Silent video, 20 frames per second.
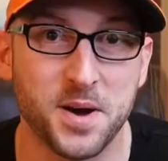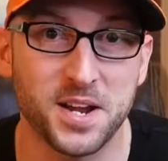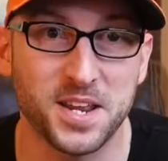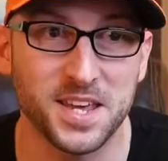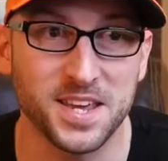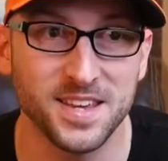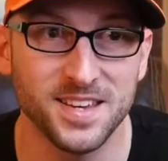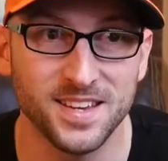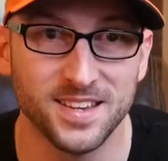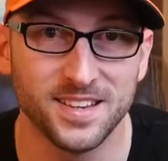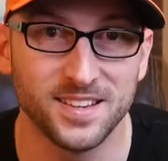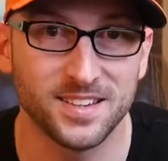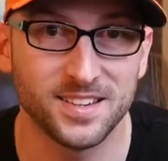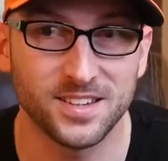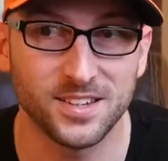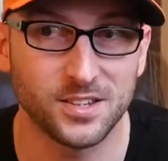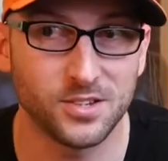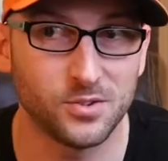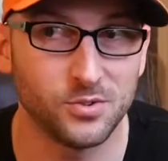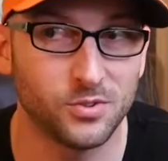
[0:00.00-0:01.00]
money,
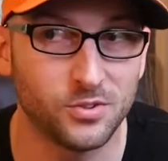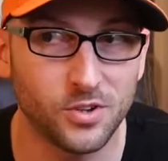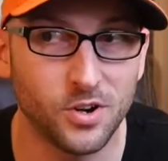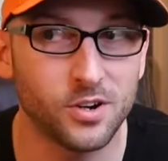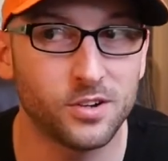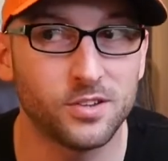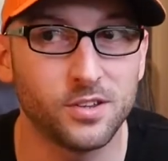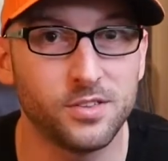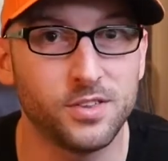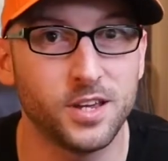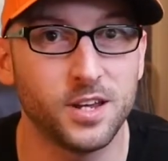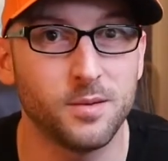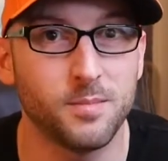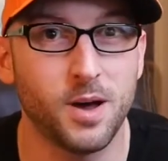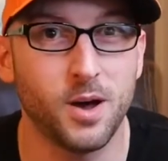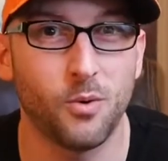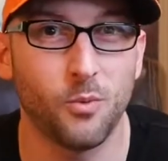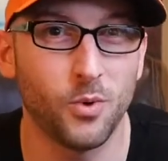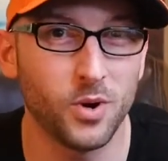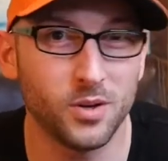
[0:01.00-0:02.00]
you start to think
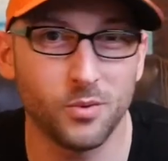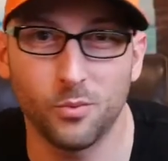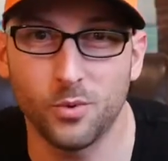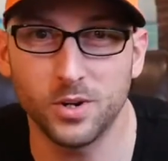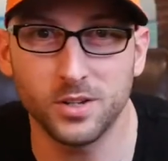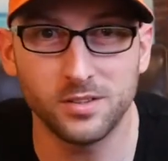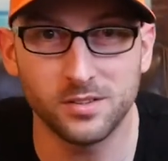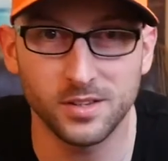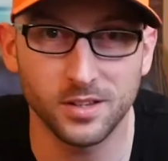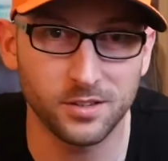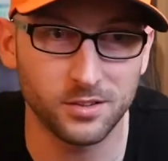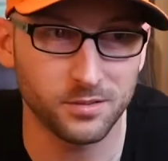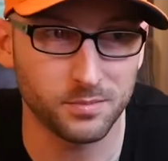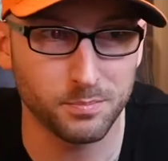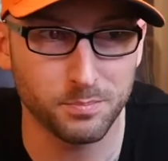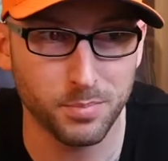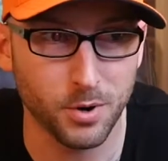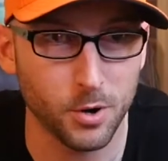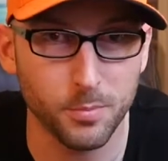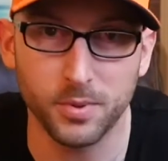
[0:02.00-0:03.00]
about what's this
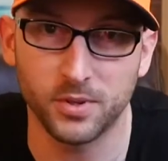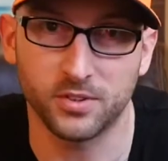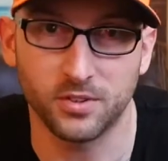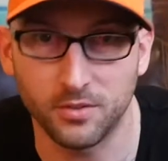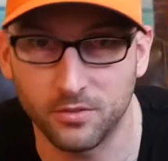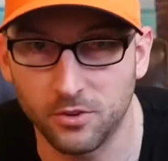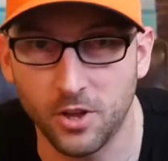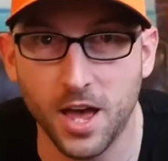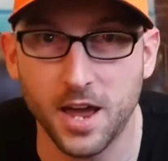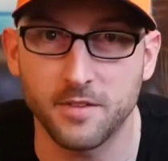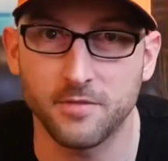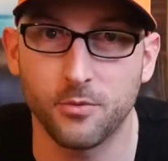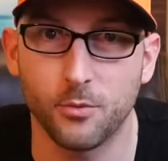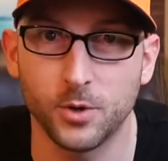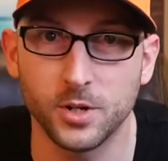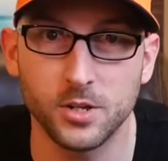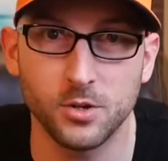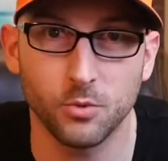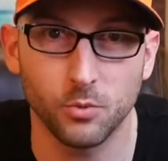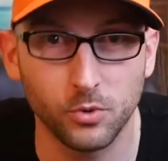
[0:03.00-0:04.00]
purpose of life?
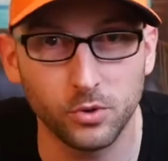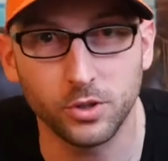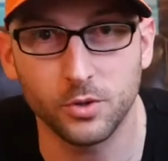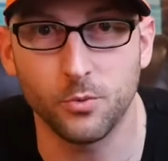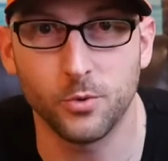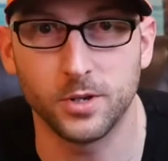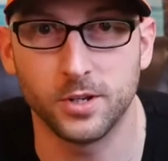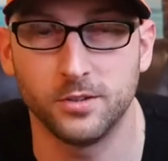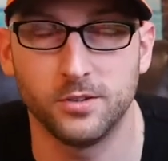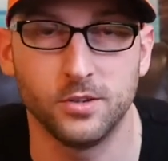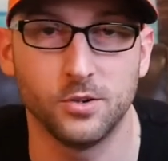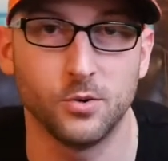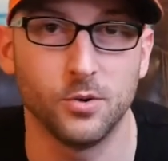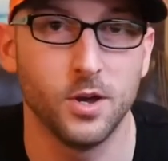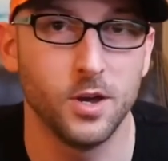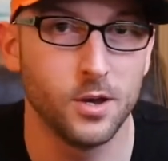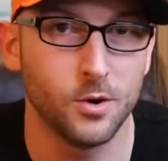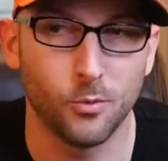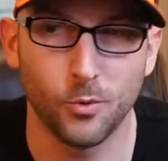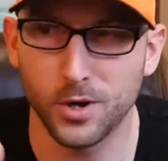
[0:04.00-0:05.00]
What do you really want to do?
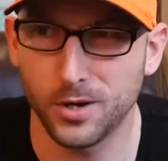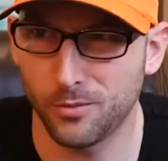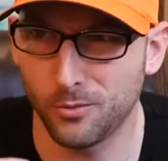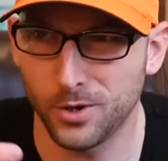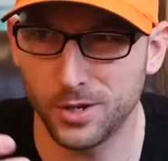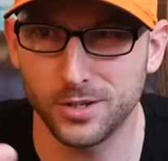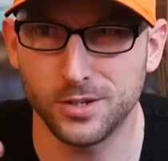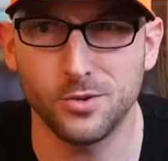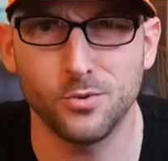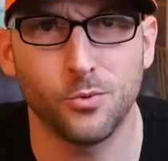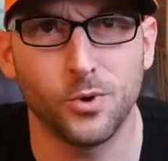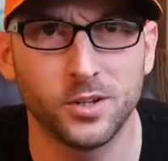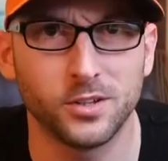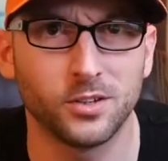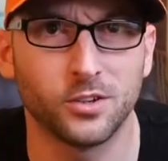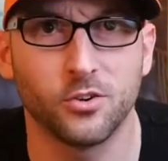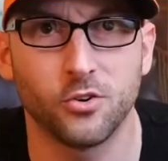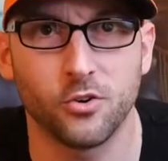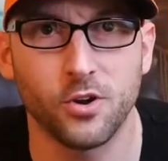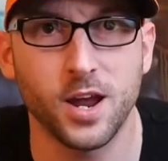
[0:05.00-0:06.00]
What do you want
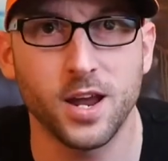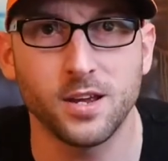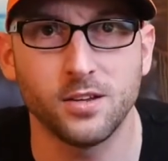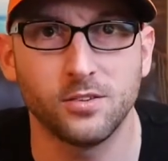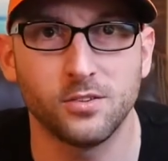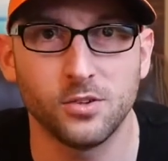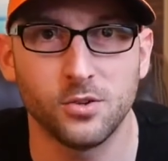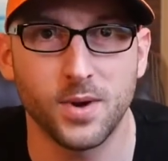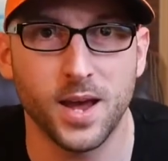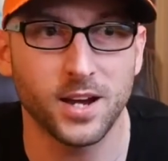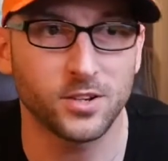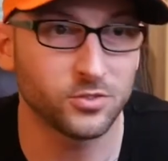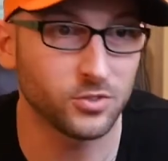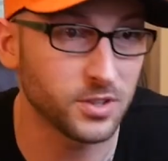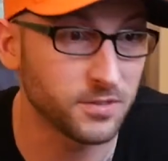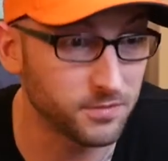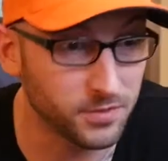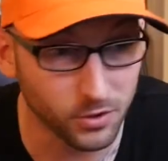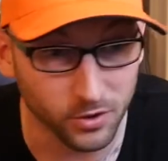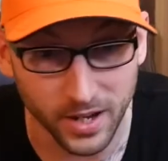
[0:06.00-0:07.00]
to create so you
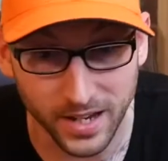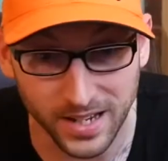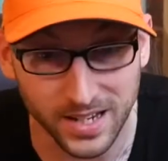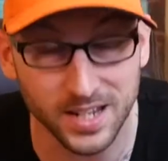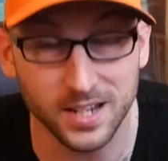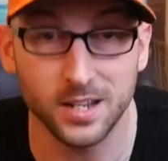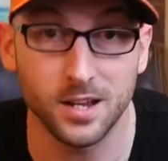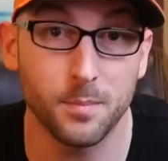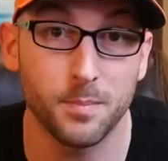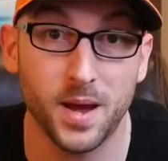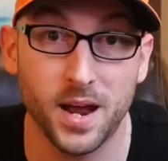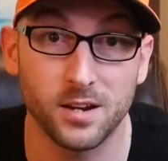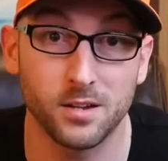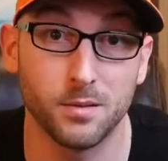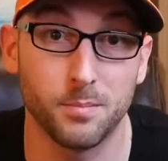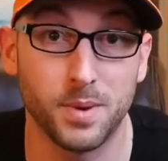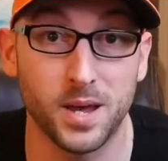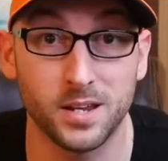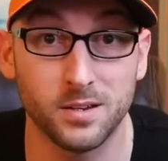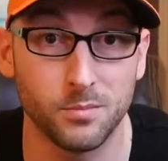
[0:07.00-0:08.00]
actually feel like getting up out of
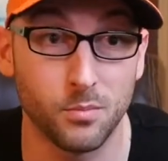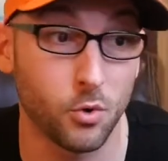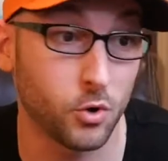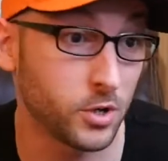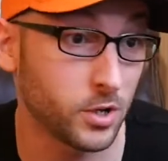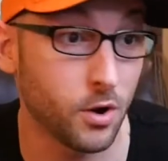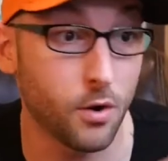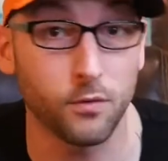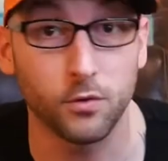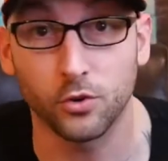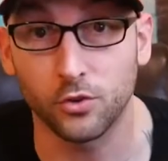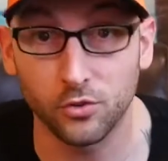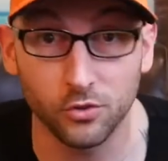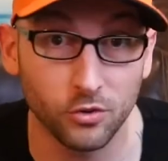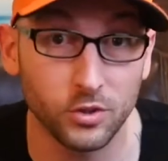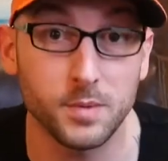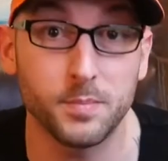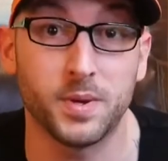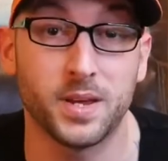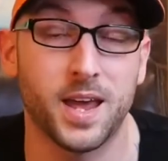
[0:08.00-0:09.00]
the bed in the morning over
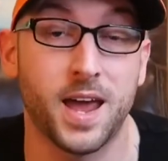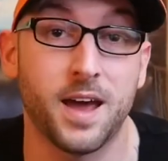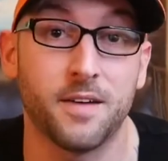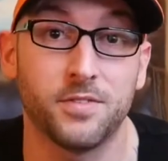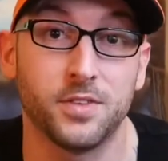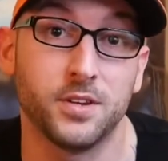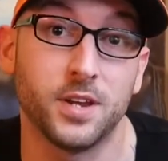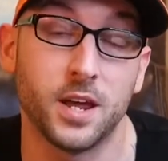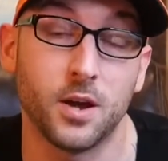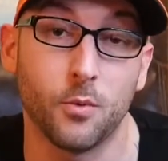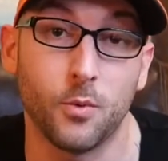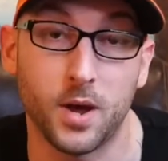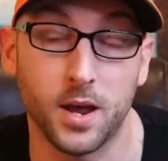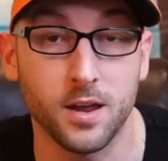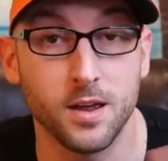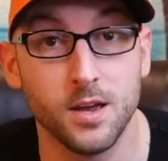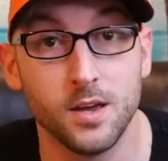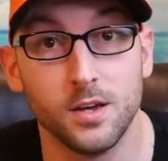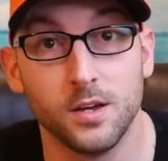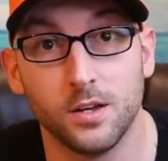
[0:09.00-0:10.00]
sleeping half the day
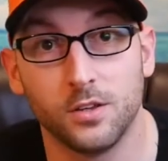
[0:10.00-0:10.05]
away?